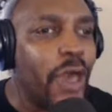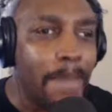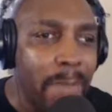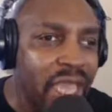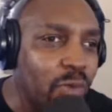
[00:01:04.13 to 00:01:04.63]

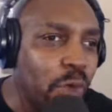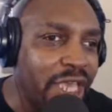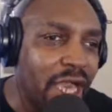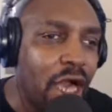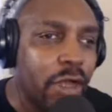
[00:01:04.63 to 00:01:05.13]
Midweek
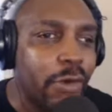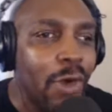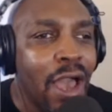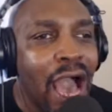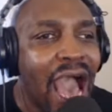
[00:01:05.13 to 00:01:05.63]
Huddle.
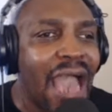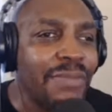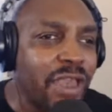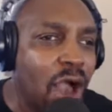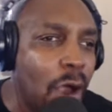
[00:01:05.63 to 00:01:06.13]
I'm
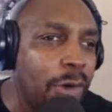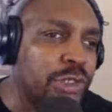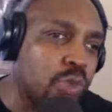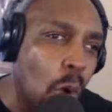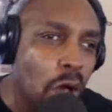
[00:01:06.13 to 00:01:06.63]
your host,
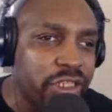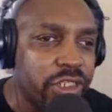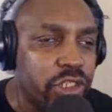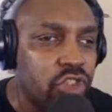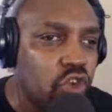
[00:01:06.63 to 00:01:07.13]
Walter
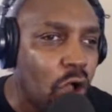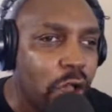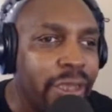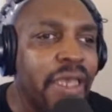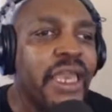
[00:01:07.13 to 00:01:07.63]
Strong.
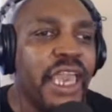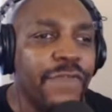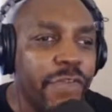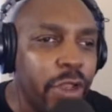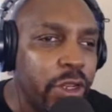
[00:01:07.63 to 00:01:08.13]
If
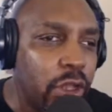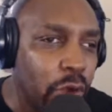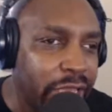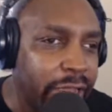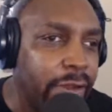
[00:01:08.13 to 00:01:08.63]
you're new
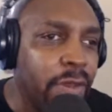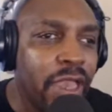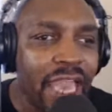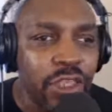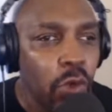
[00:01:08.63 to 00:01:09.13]
here
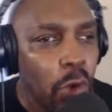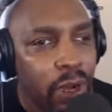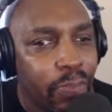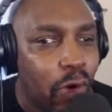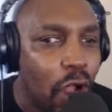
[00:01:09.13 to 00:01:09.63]
and you want to
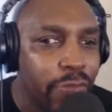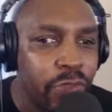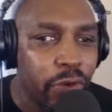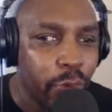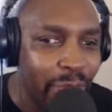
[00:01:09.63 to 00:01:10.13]
broaden
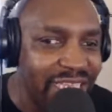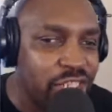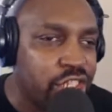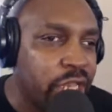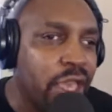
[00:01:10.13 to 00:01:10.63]
your
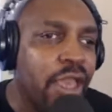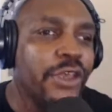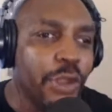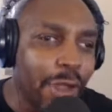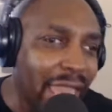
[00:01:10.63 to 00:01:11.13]
reach,
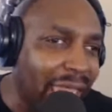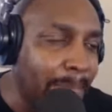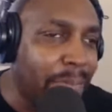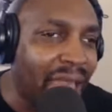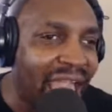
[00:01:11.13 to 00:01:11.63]
your
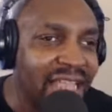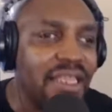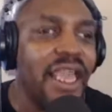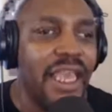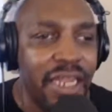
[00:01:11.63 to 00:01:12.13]
impact,
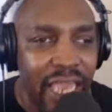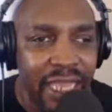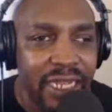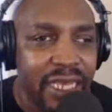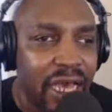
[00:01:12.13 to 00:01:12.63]
and
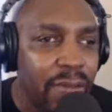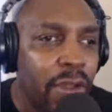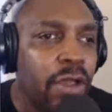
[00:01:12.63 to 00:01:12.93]
income